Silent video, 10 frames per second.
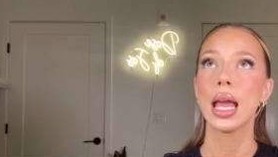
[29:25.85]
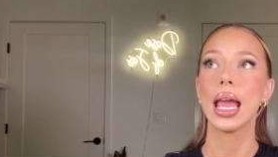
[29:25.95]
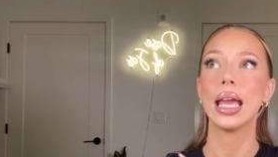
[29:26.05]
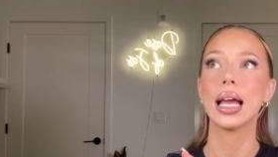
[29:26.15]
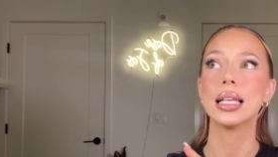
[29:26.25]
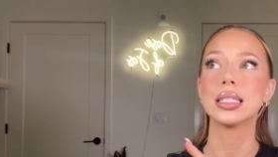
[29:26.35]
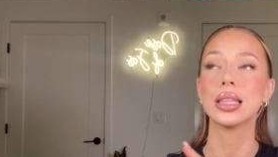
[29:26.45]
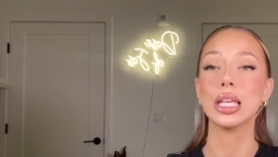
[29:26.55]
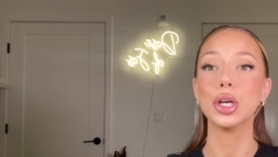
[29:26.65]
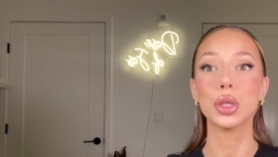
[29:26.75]
and
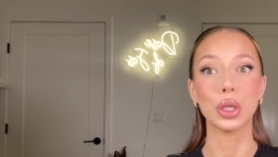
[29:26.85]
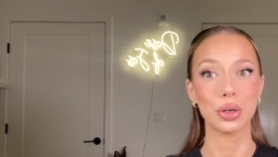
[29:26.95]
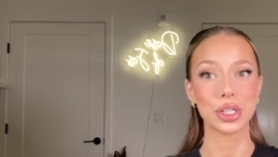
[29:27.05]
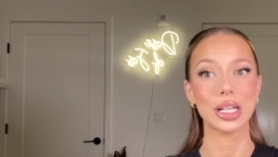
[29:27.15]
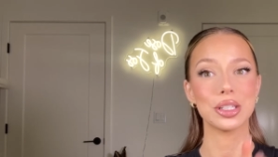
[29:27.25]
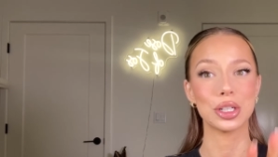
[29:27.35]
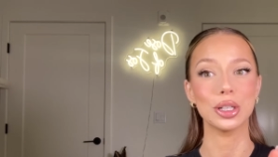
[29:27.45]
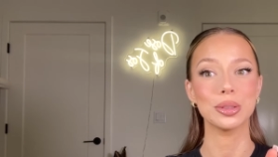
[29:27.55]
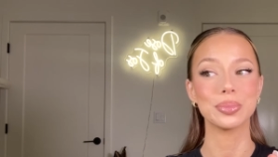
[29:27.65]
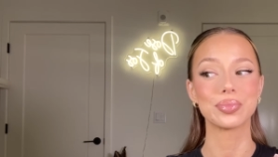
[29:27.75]
the lotion too.